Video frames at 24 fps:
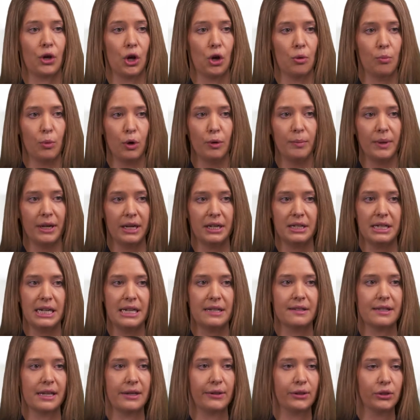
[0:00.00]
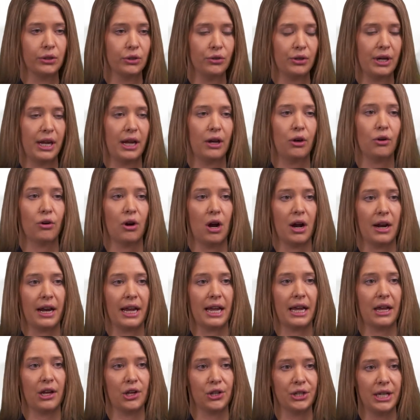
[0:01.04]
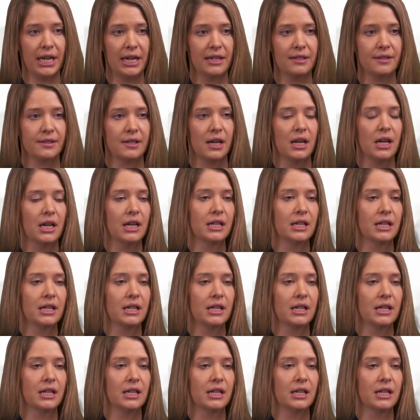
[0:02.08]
comorbidities, including chronic illness,